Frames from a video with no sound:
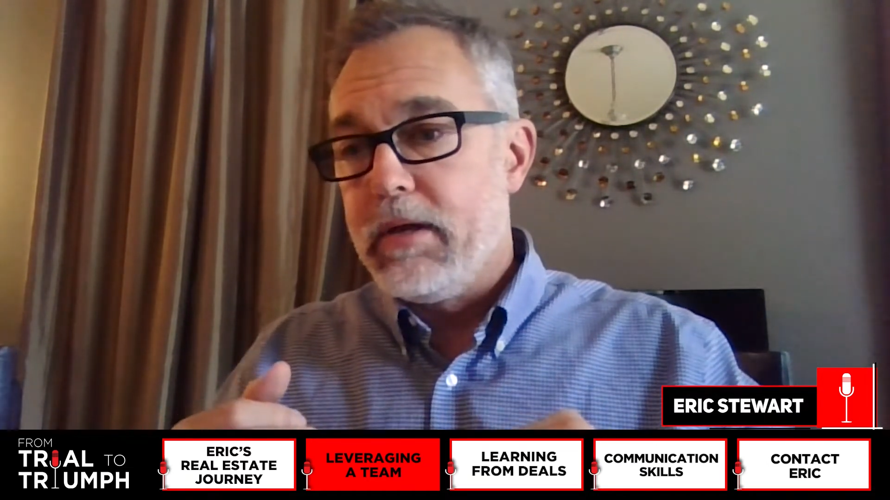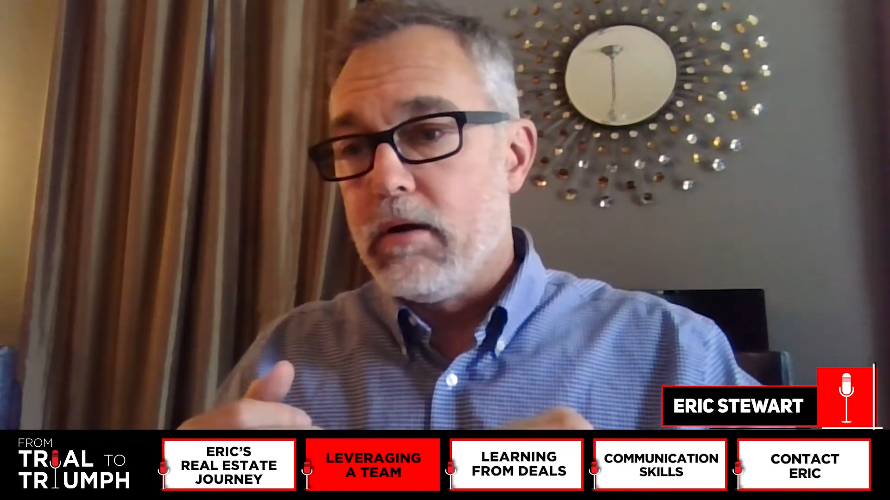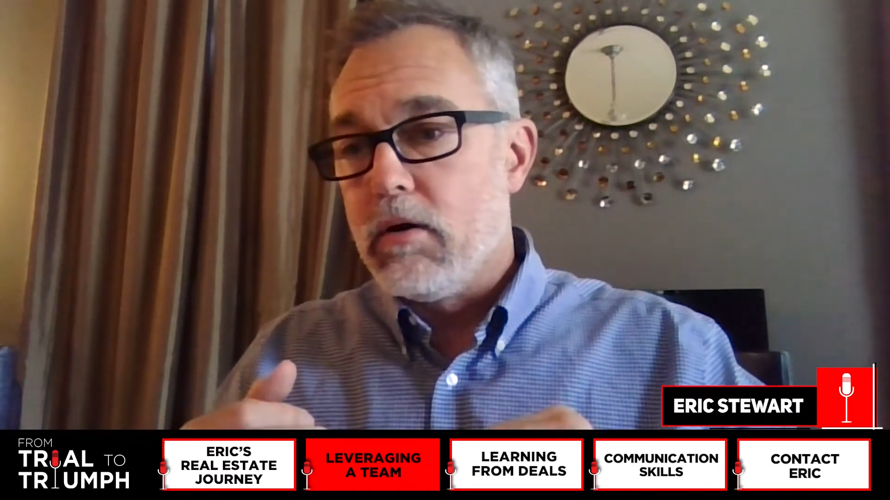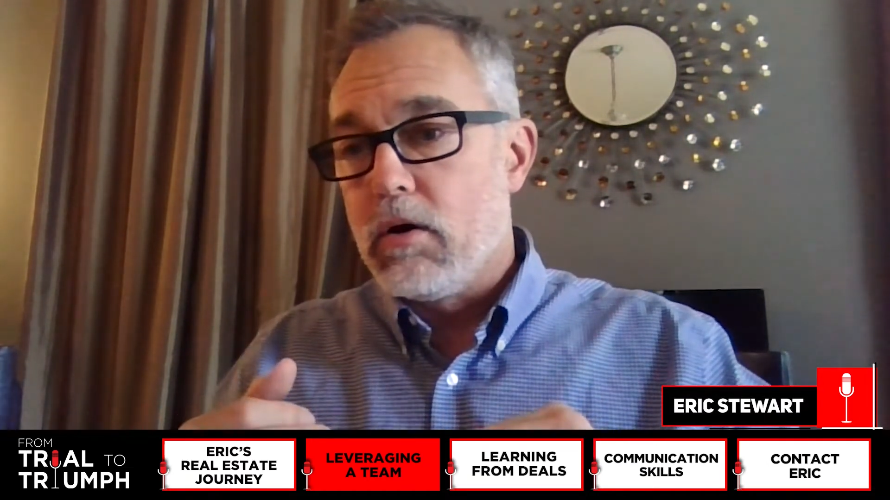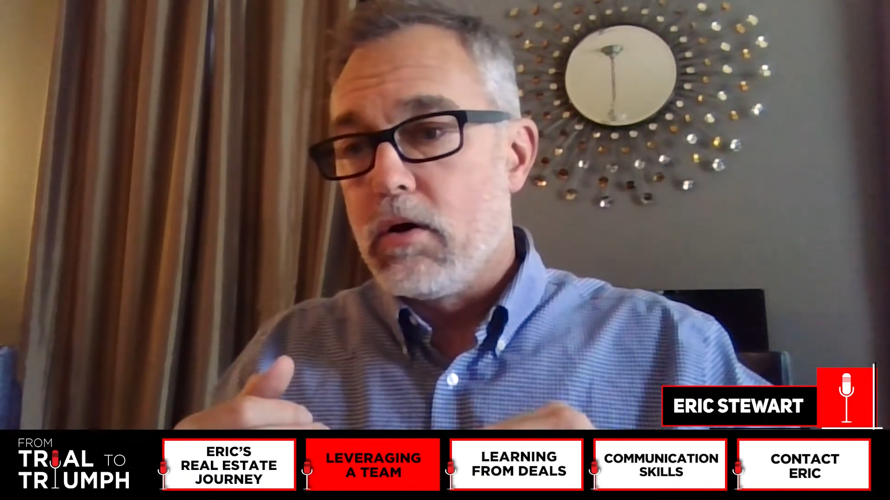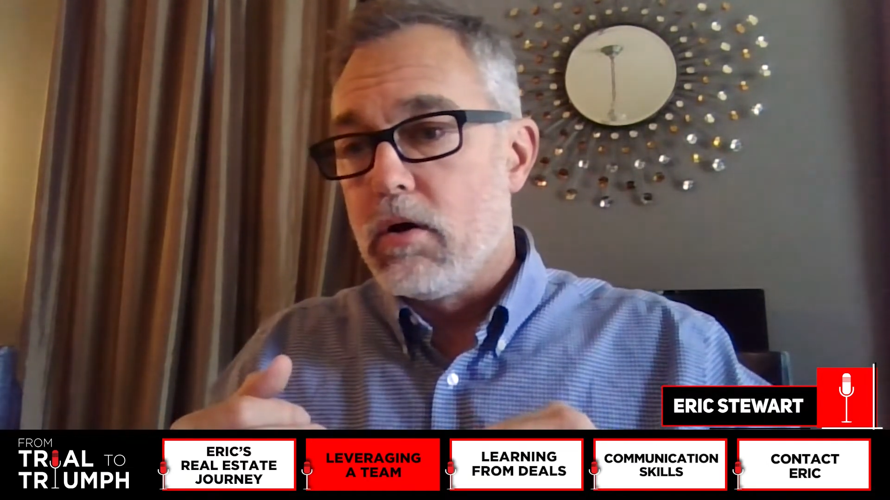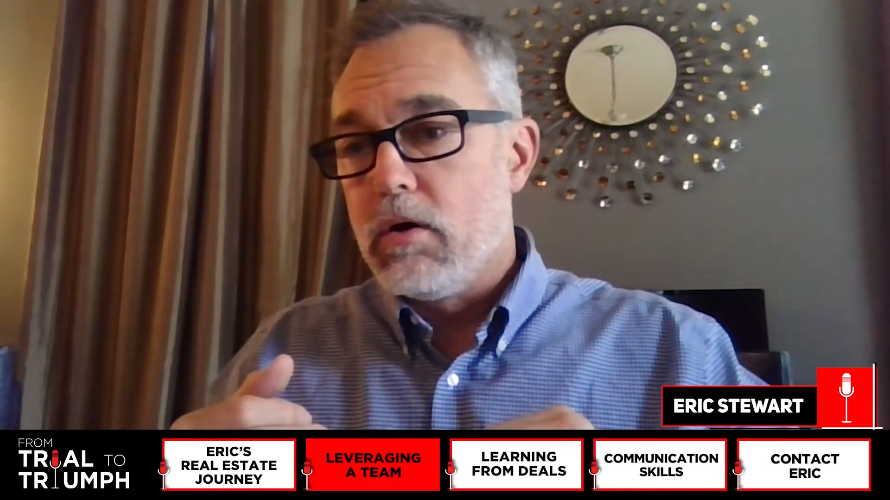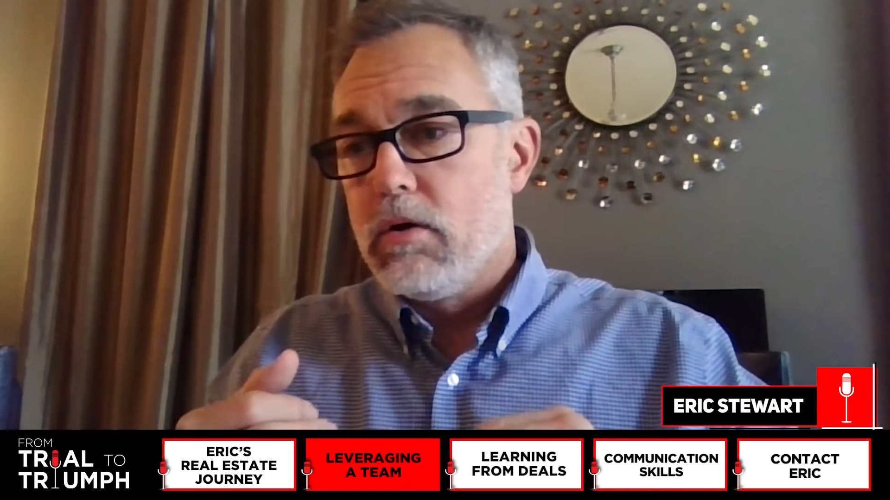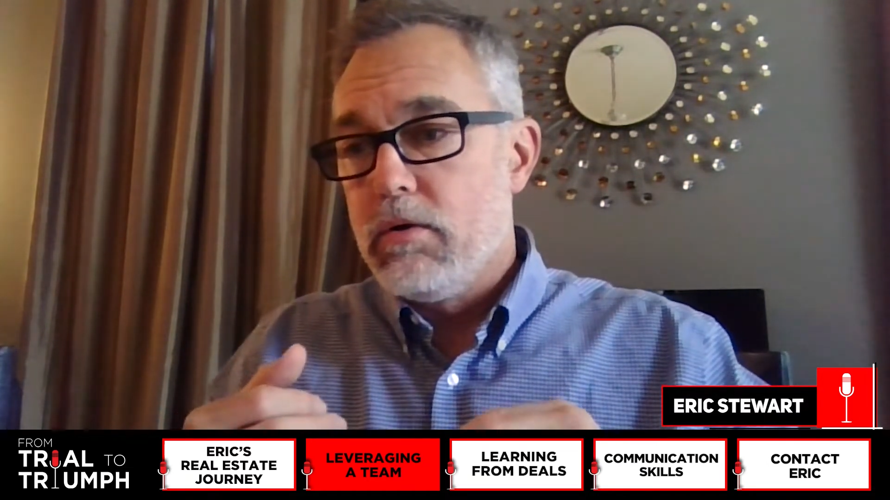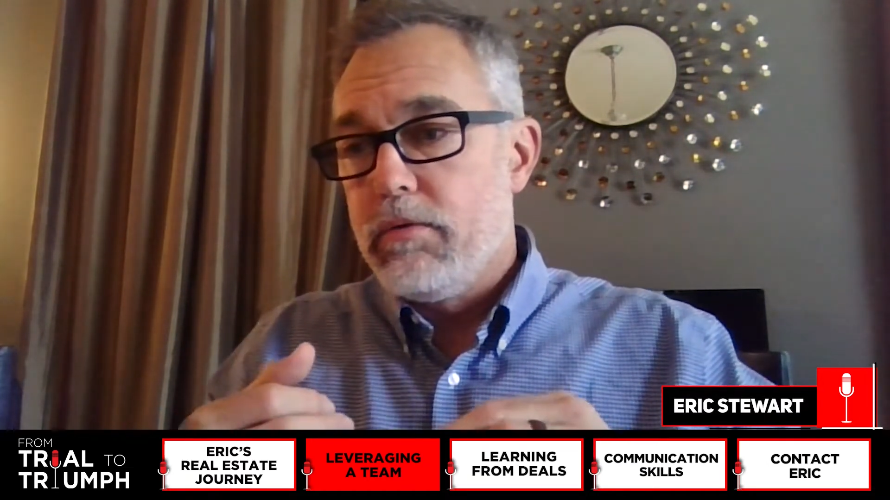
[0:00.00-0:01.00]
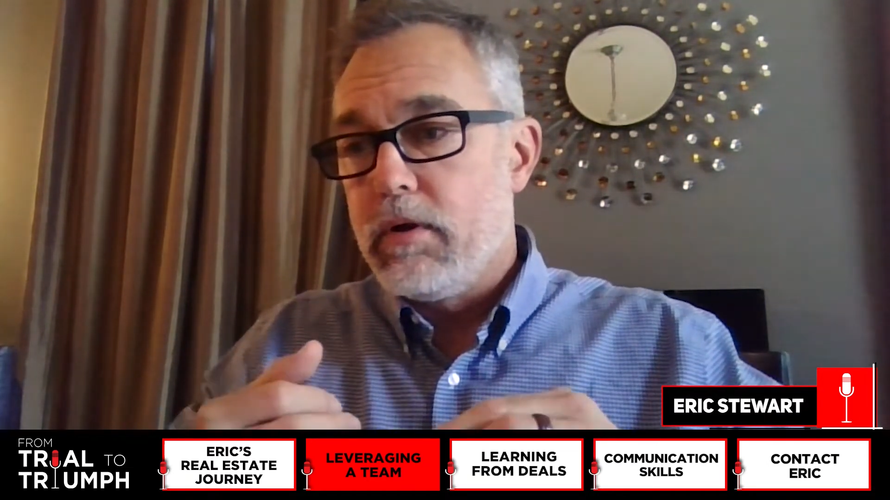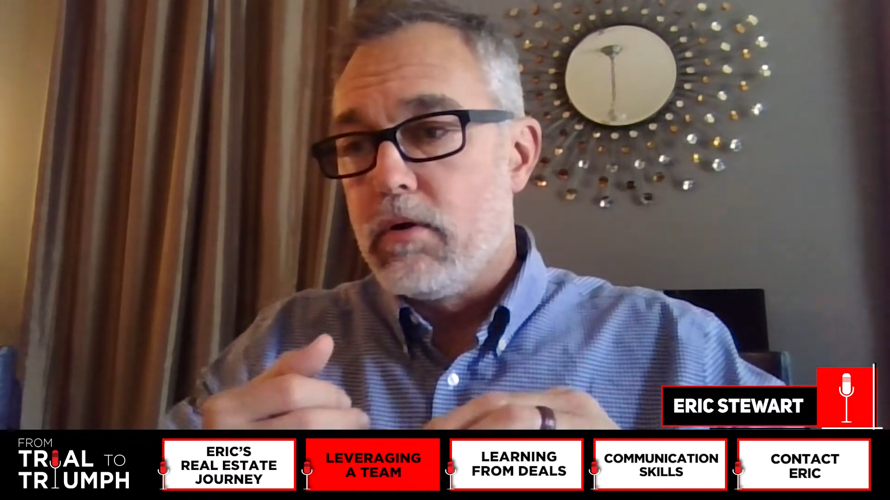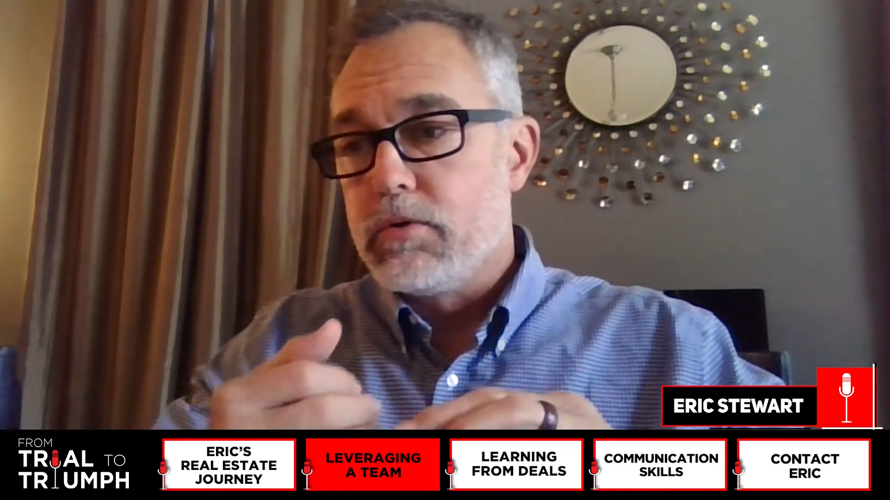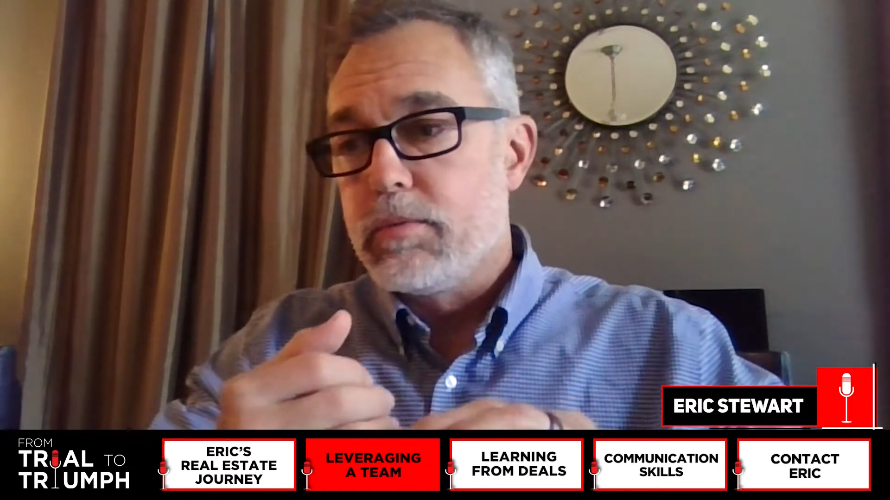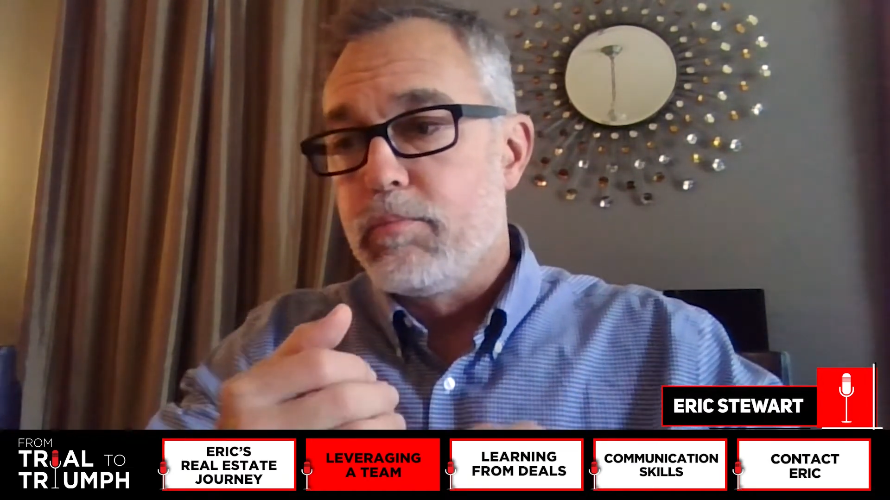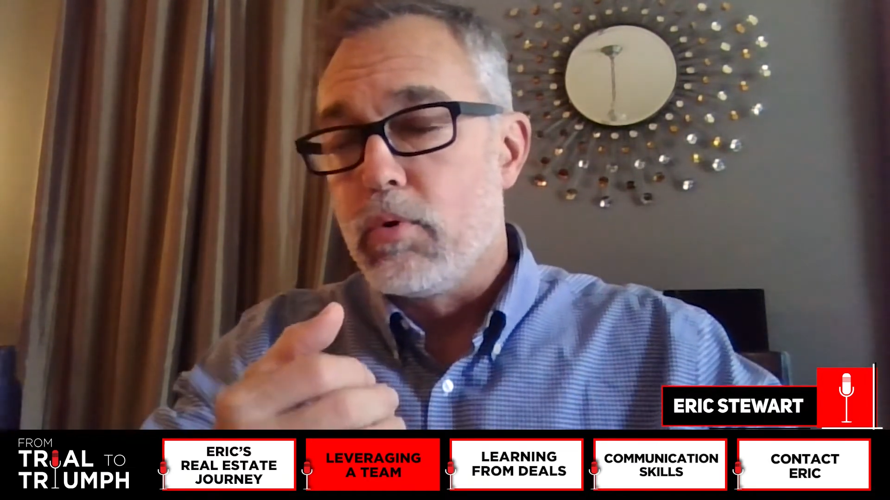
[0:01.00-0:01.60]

There's